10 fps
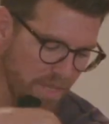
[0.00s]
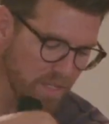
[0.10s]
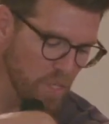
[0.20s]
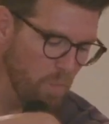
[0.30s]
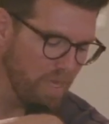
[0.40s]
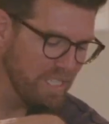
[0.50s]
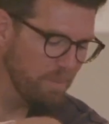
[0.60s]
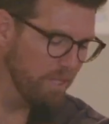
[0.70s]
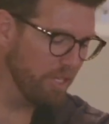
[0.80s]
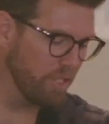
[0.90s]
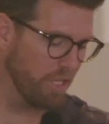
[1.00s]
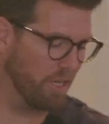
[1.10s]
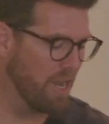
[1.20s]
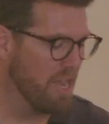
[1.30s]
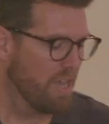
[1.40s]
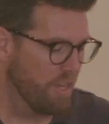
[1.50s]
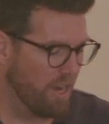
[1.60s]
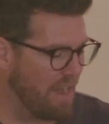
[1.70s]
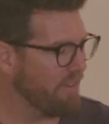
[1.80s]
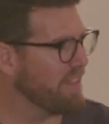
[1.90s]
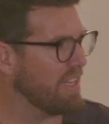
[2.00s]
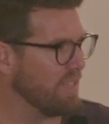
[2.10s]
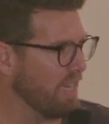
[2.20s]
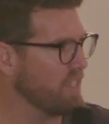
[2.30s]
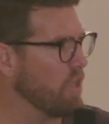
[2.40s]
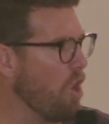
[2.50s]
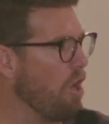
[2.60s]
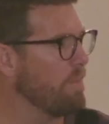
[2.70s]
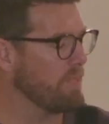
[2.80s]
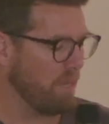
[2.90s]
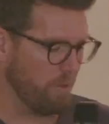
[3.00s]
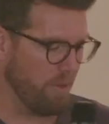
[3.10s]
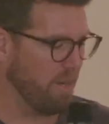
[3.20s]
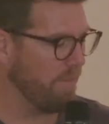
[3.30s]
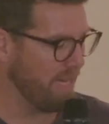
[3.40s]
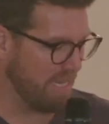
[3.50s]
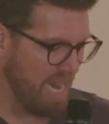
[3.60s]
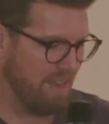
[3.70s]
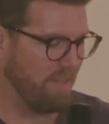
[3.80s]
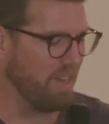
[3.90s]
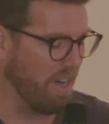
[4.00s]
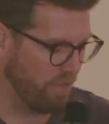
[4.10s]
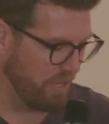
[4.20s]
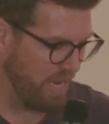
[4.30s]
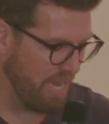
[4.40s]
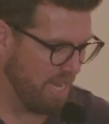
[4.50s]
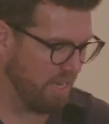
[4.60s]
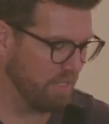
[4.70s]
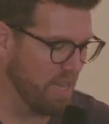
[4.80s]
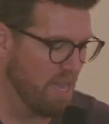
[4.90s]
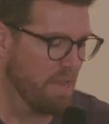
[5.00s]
So wisdom literature, you're having things like Psalms that were written by David and other kings.